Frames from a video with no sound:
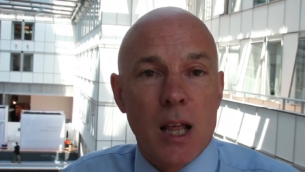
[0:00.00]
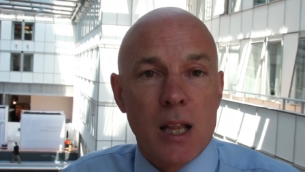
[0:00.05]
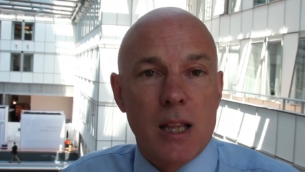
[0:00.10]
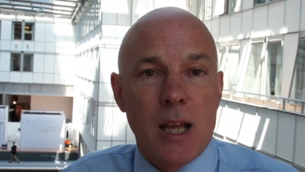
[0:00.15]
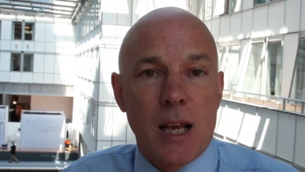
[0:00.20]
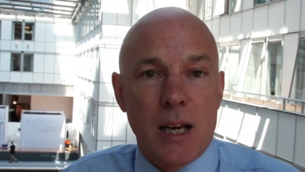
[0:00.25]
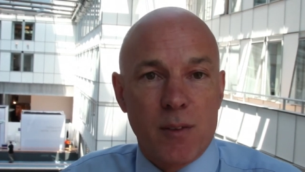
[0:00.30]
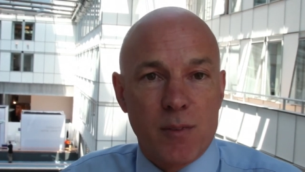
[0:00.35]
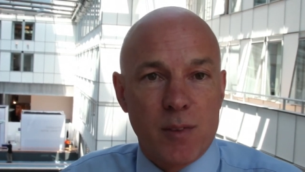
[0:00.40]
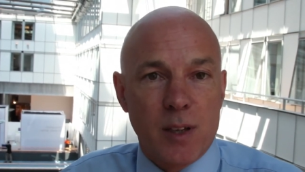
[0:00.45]

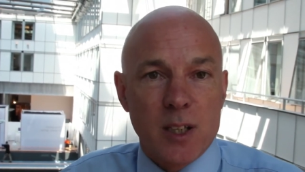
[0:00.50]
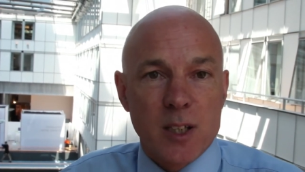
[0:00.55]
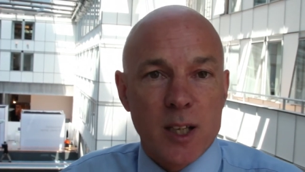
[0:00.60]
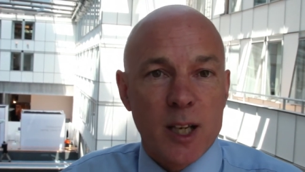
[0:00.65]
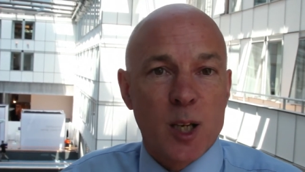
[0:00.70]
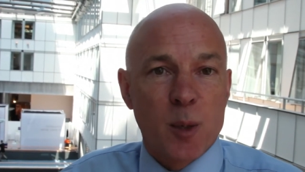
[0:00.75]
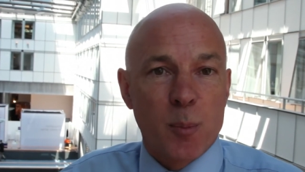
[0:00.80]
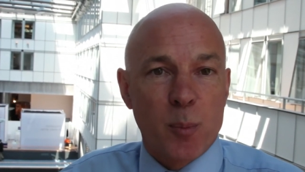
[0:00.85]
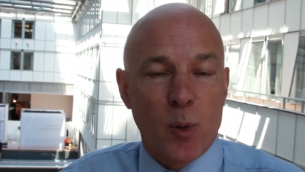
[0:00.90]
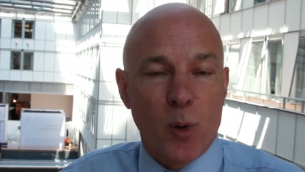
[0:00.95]
that if they
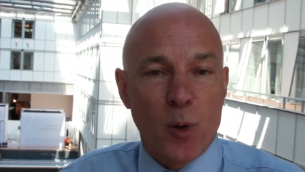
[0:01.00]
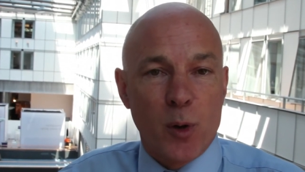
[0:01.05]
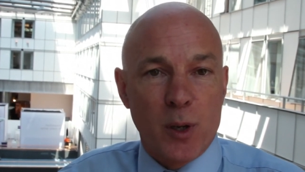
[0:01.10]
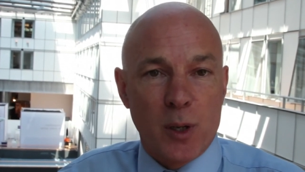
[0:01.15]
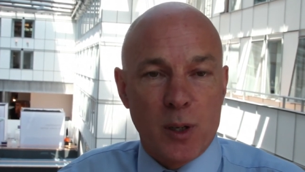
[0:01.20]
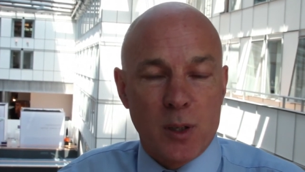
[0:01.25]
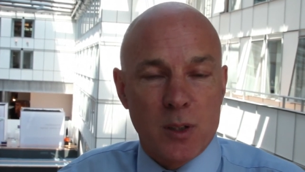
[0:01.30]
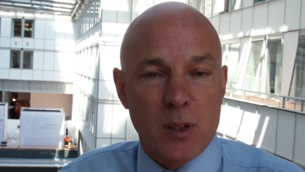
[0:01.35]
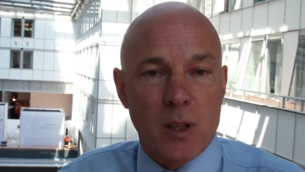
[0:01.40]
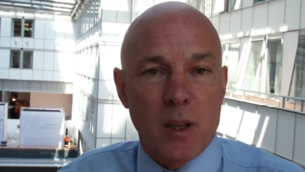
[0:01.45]
take a
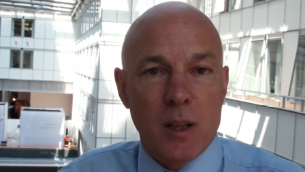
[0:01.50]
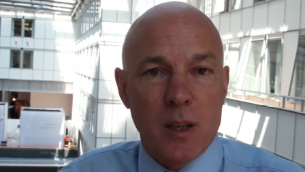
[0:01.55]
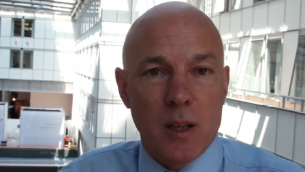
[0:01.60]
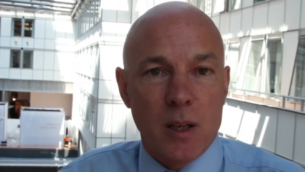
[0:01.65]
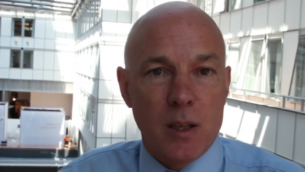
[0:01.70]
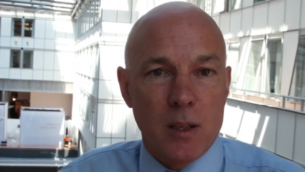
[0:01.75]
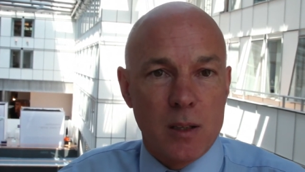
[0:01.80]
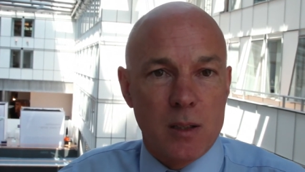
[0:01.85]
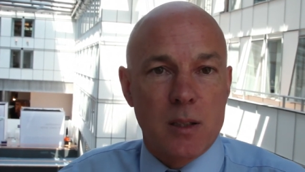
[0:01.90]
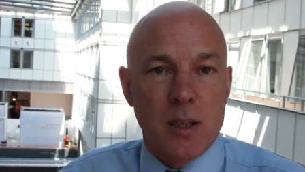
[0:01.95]
product
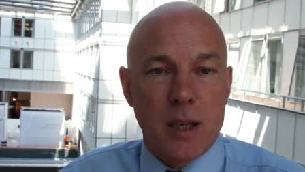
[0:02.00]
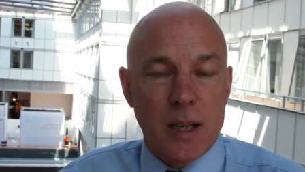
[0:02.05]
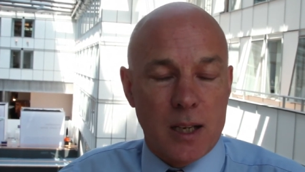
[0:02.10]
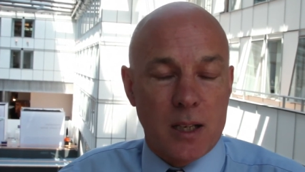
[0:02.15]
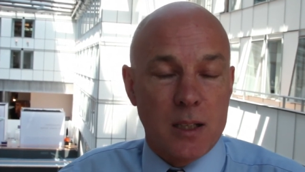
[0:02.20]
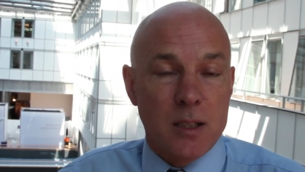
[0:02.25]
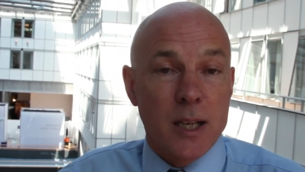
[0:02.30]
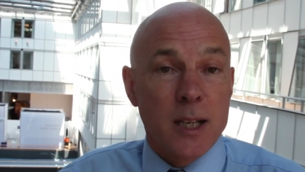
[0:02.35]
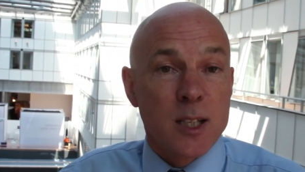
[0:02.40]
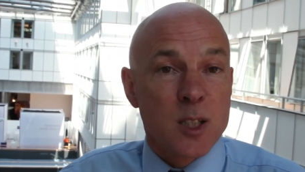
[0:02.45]
that
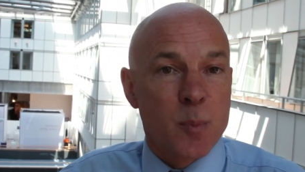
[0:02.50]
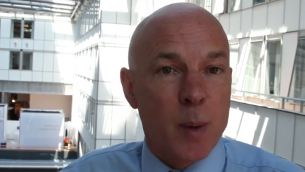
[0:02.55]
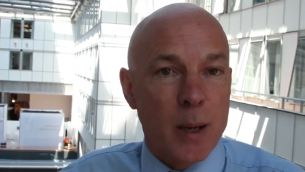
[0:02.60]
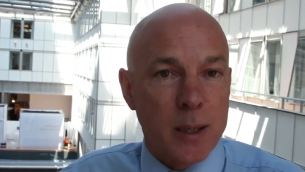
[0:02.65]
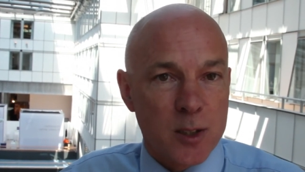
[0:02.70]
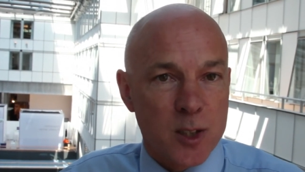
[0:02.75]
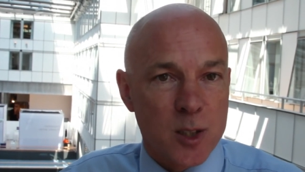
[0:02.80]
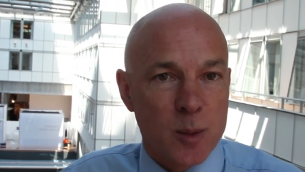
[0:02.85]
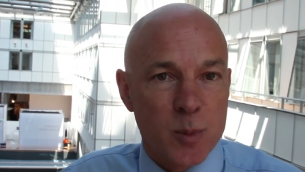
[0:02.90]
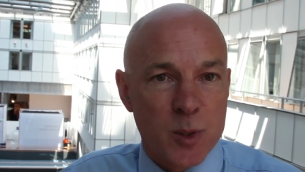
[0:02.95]
it contains a
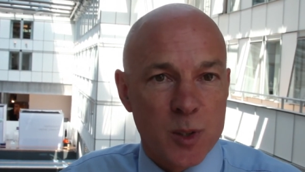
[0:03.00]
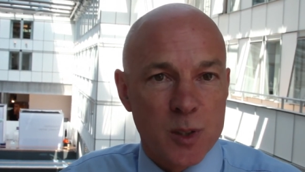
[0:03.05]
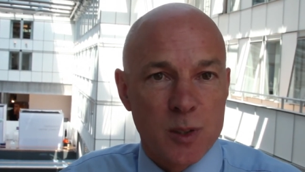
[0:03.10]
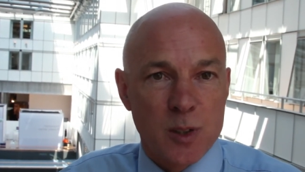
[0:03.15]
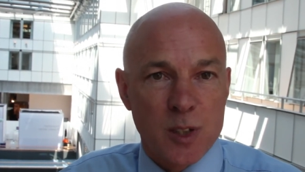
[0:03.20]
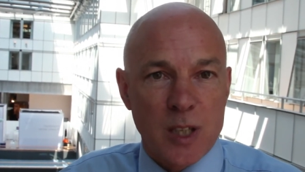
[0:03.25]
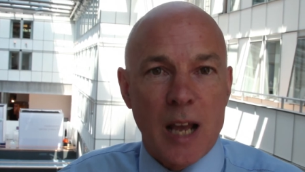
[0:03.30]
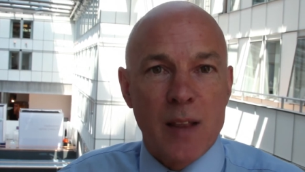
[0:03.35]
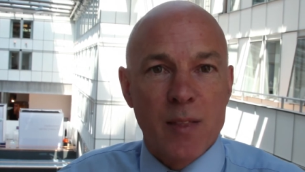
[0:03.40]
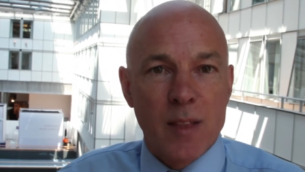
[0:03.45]
banned
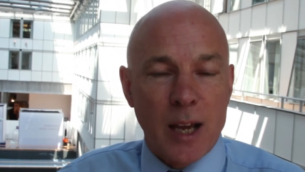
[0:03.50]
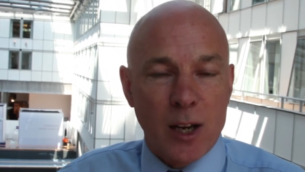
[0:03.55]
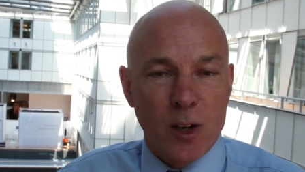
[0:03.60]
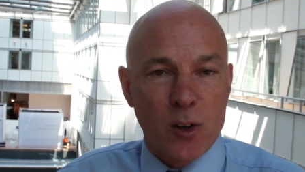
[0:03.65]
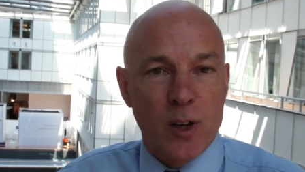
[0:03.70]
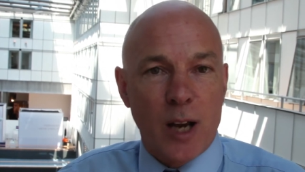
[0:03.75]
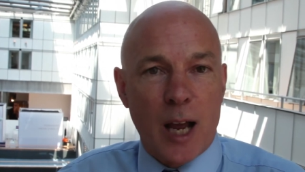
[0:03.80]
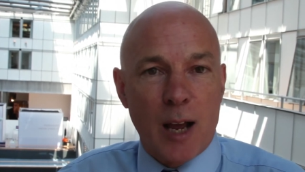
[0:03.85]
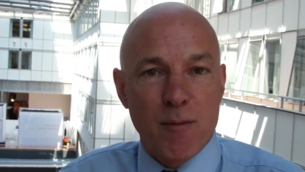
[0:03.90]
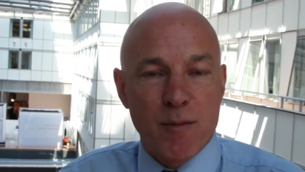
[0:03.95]
substance and that
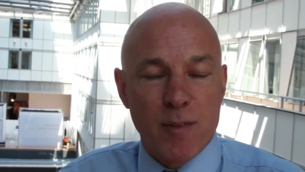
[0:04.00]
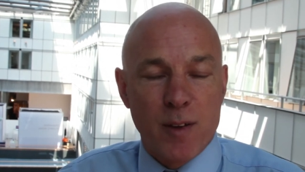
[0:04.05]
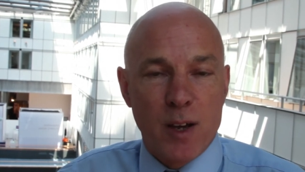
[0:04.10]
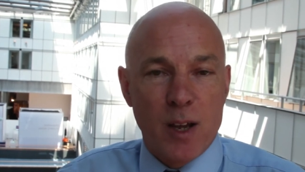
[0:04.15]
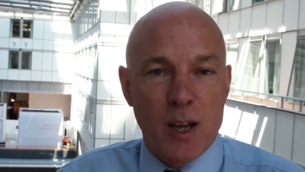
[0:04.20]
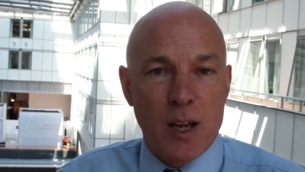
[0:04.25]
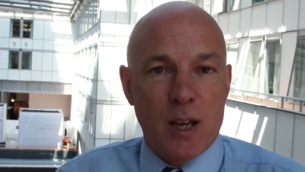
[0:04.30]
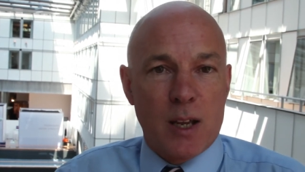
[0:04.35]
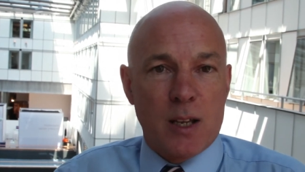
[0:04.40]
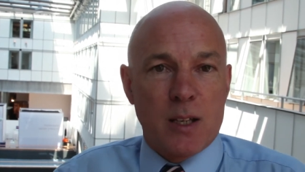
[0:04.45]
could have
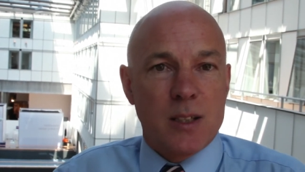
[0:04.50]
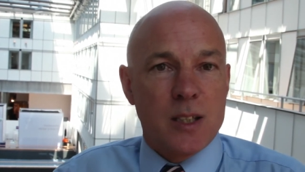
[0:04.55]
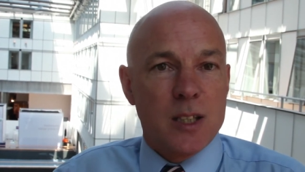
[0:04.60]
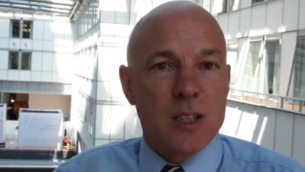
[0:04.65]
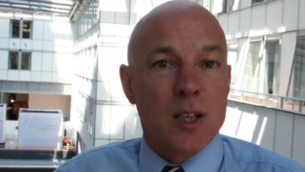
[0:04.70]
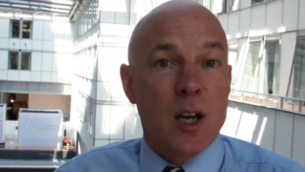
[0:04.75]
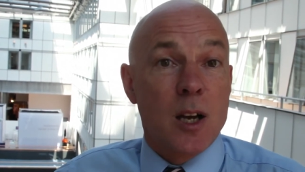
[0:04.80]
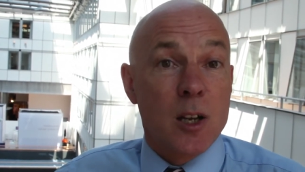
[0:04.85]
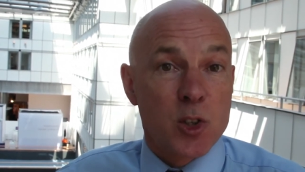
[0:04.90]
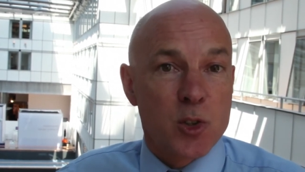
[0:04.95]

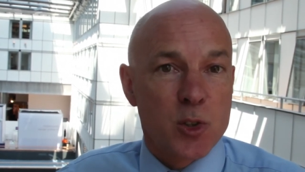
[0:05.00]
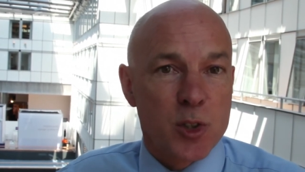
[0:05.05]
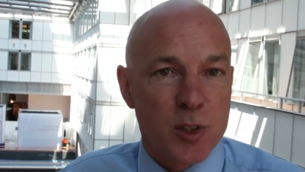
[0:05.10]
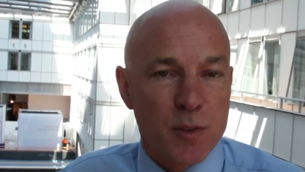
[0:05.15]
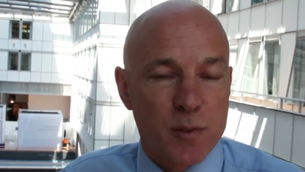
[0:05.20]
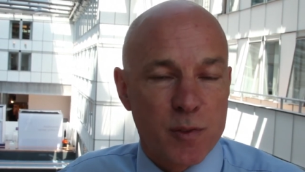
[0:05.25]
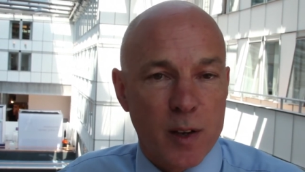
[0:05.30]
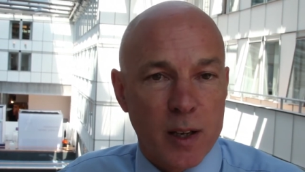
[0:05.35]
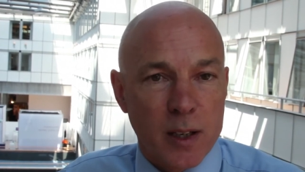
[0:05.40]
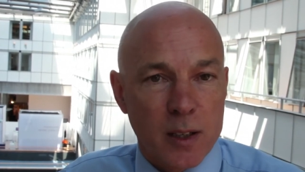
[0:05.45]

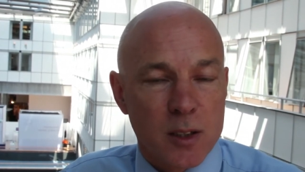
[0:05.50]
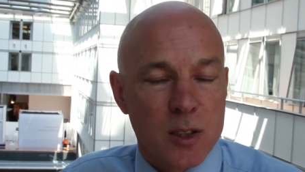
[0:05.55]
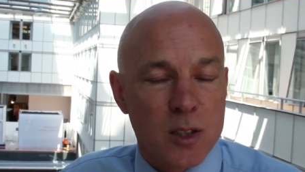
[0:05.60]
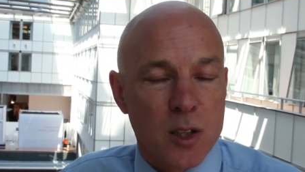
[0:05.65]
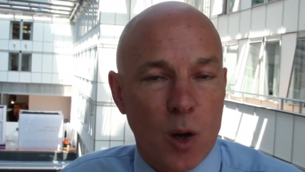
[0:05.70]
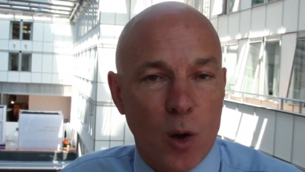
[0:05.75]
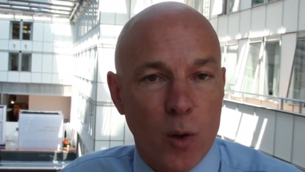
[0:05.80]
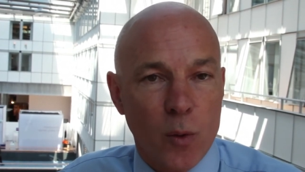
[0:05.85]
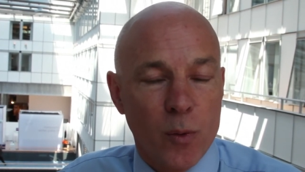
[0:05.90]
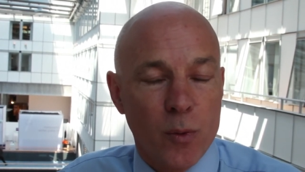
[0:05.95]
disastrous
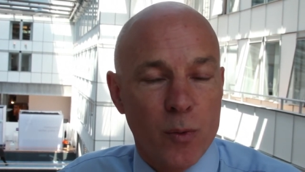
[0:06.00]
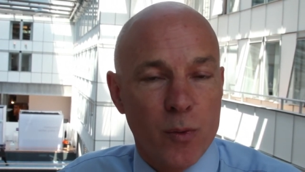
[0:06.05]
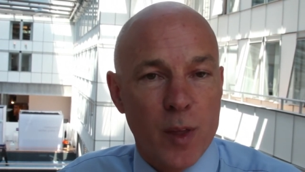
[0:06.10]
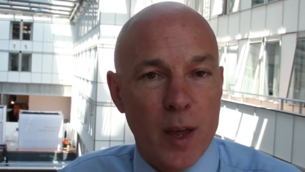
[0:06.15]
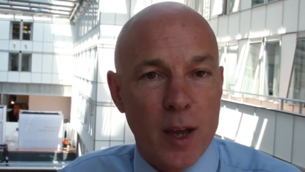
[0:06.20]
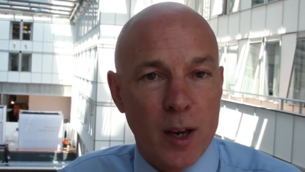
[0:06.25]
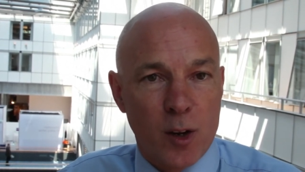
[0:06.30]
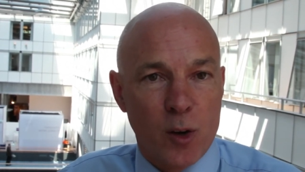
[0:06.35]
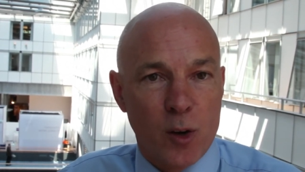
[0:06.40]
effects on their